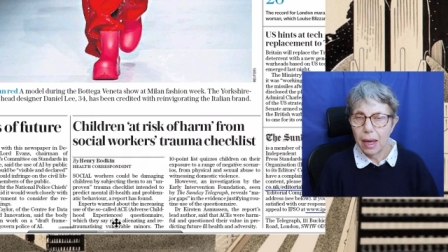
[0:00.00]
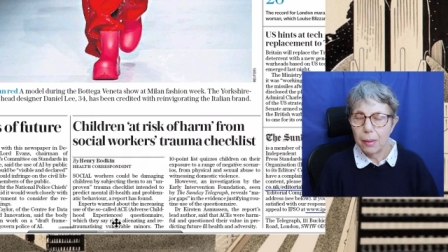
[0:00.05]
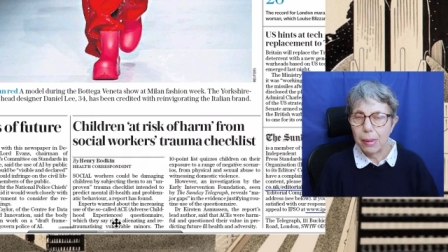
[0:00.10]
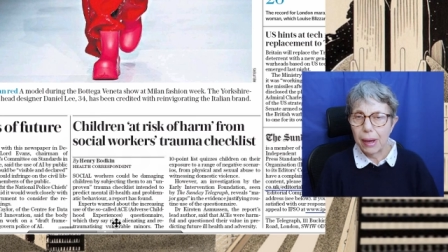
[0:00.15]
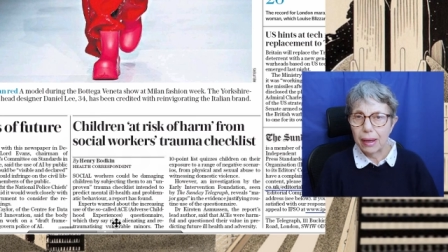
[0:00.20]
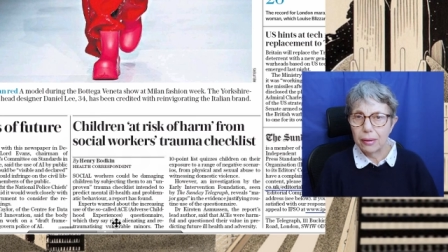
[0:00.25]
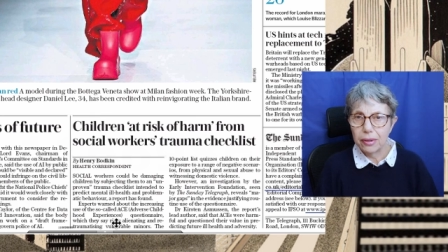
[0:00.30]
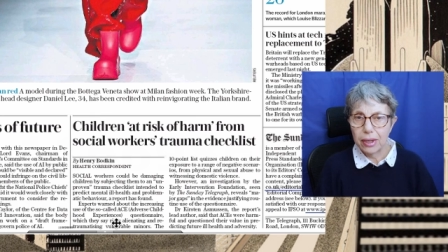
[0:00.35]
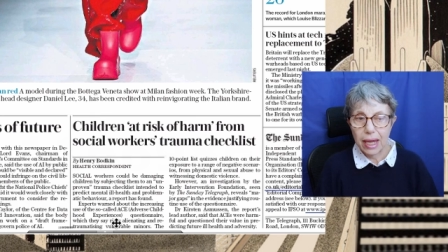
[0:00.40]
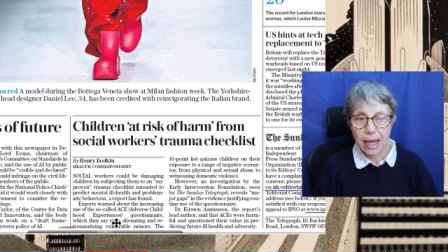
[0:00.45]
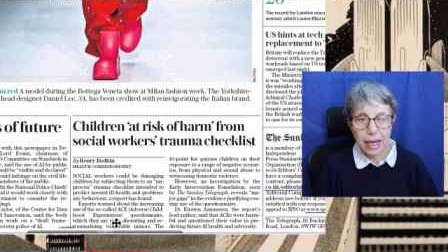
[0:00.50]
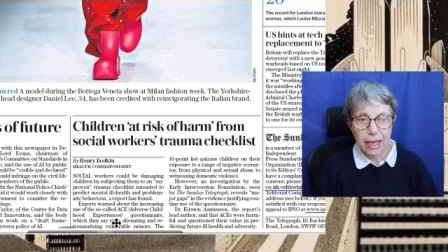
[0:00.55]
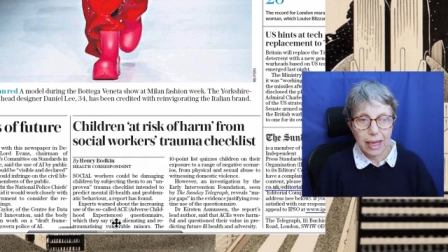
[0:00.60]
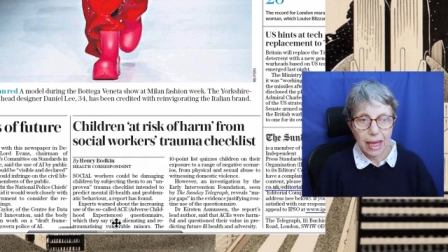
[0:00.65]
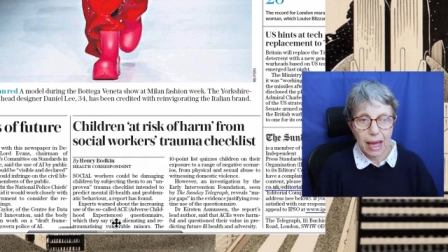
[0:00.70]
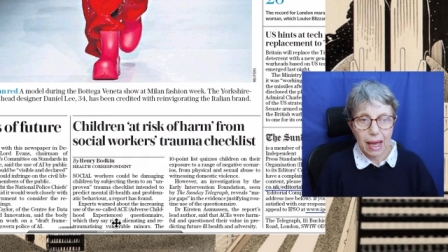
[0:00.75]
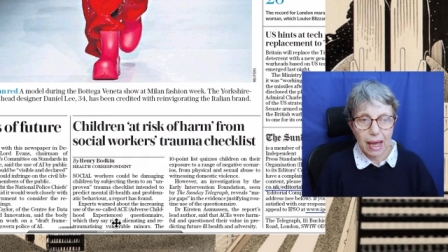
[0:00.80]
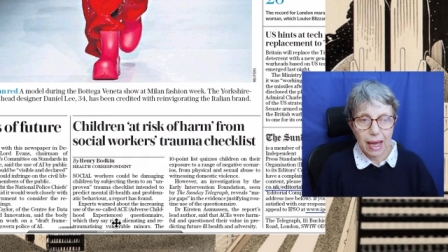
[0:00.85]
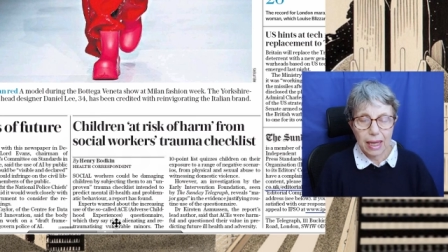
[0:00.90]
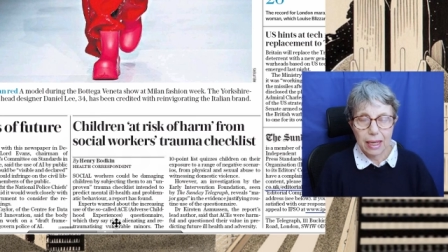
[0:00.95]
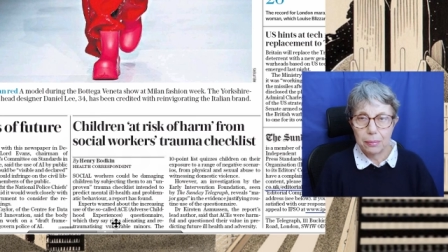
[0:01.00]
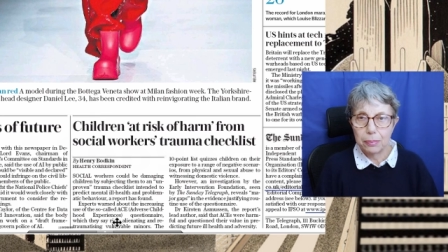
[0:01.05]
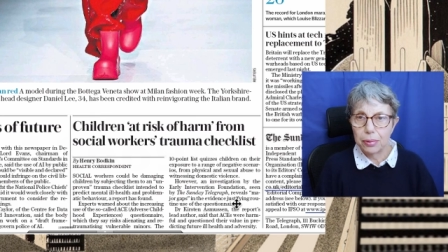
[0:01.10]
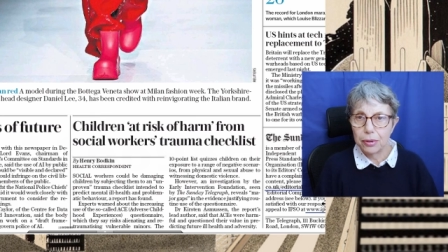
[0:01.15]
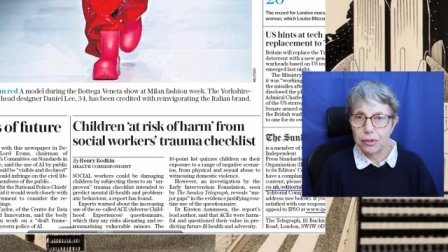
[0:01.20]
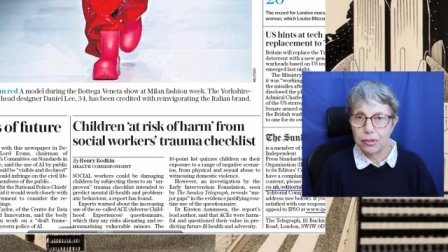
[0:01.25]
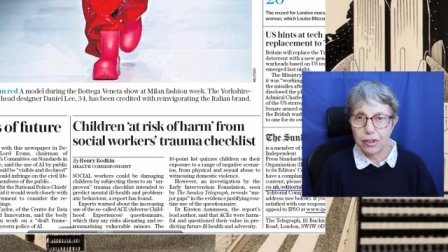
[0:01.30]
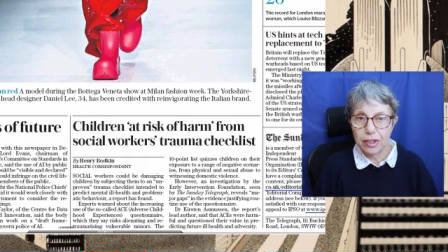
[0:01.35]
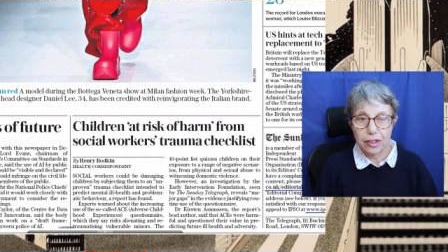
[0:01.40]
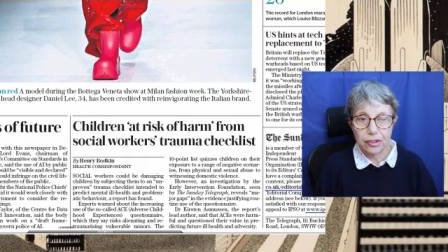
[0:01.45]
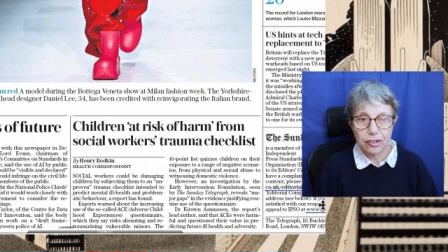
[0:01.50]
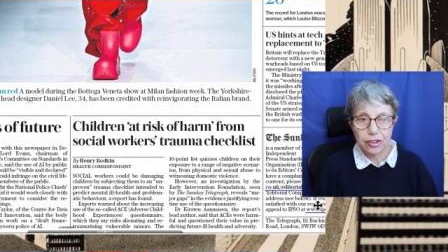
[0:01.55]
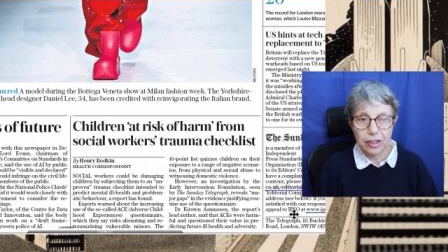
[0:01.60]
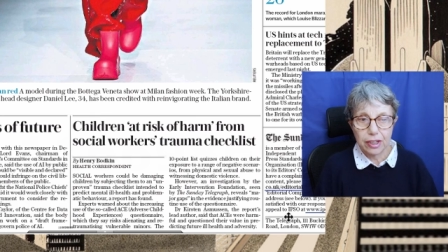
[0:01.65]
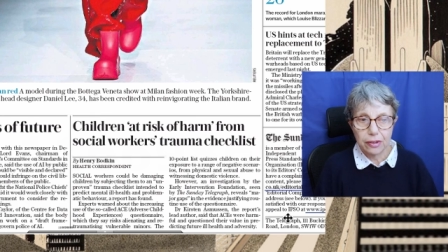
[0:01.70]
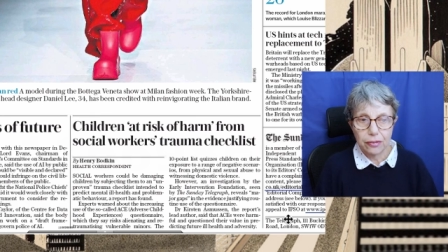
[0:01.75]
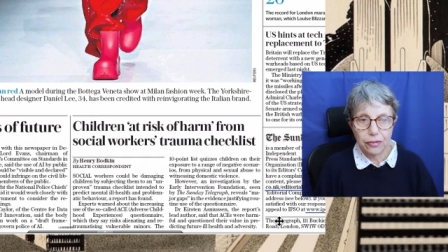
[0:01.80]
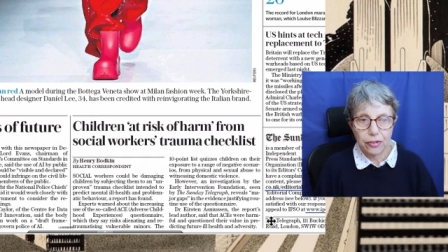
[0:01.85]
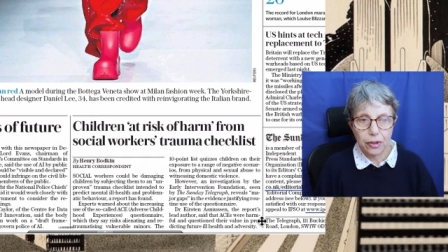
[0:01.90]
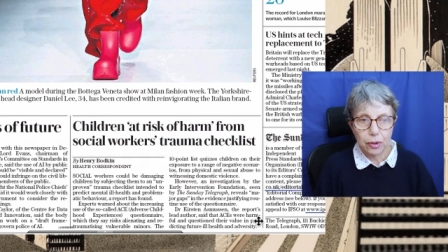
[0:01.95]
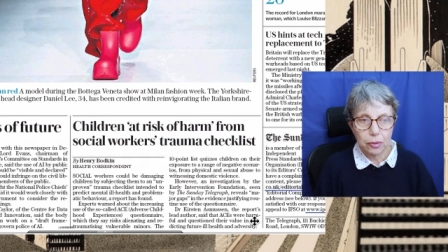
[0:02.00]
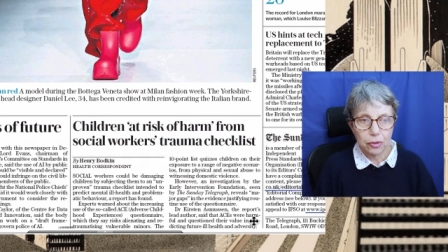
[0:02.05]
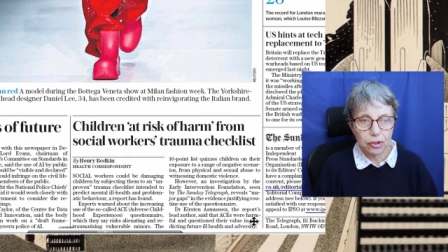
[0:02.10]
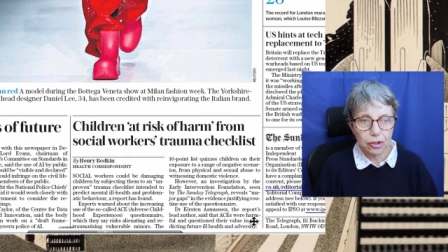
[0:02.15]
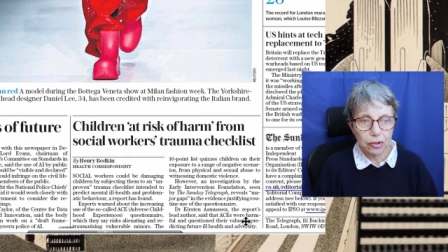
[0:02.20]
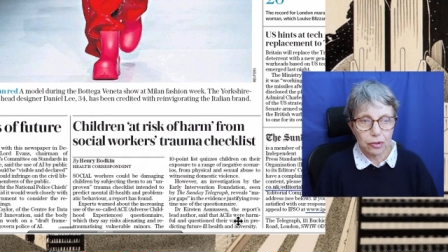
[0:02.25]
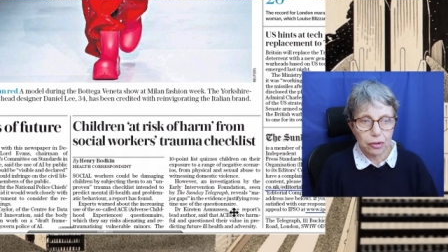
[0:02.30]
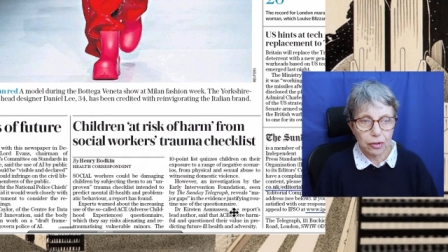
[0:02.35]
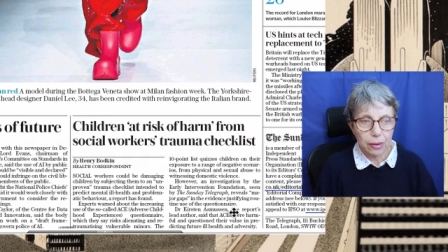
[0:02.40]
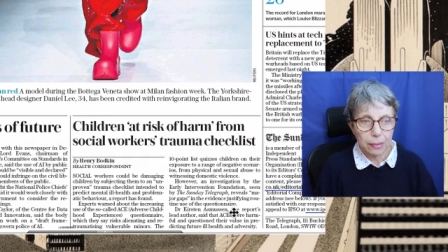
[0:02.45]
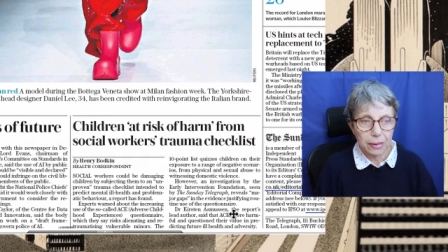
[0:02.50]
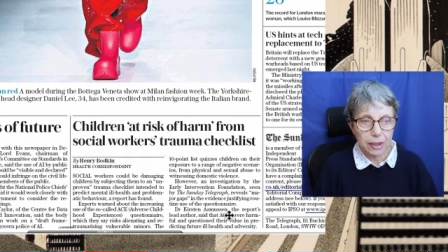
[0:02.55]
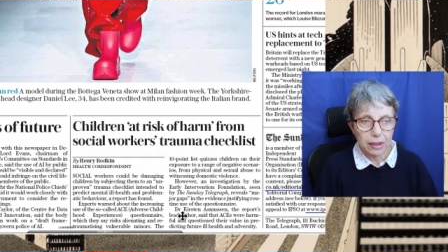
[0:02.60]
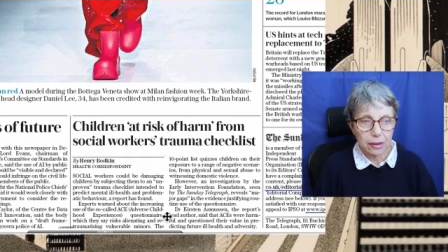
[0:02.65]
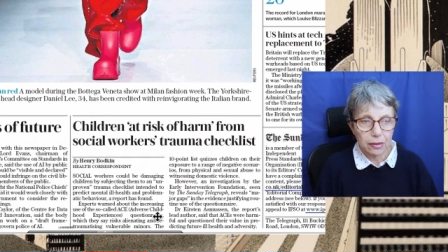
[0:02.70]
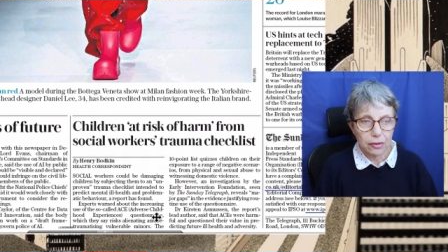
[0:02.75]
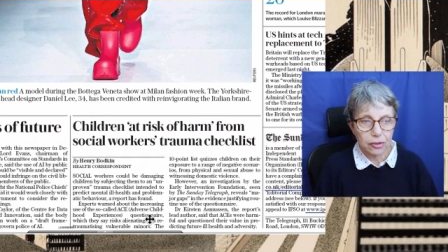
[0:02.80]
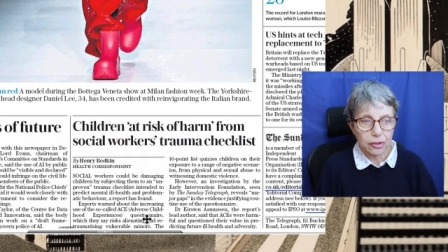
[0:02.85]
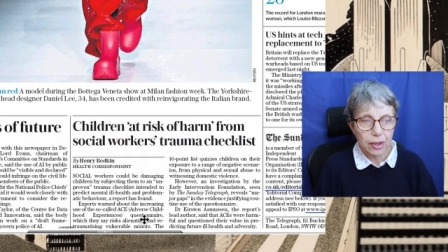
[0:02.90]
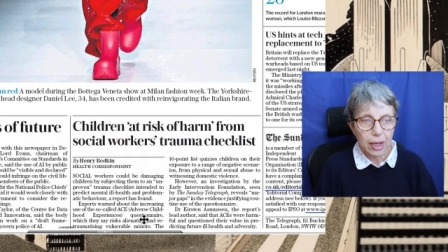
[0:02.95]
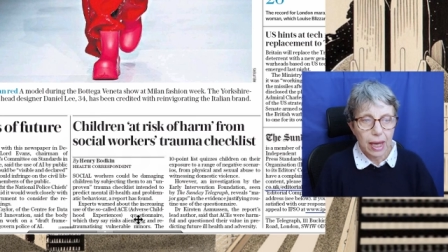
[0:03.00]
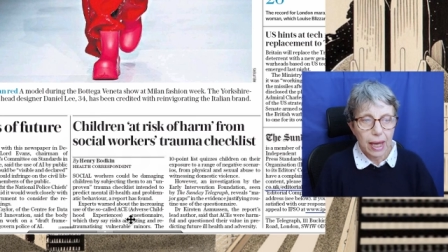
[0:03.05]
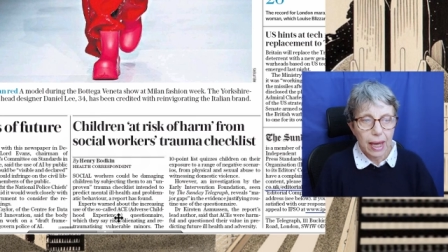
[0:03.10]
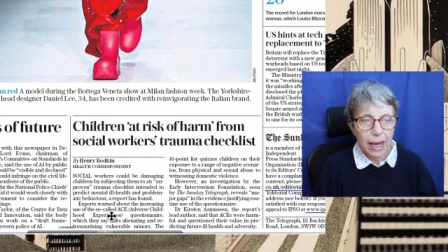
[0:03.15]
about AI predicting future criminals.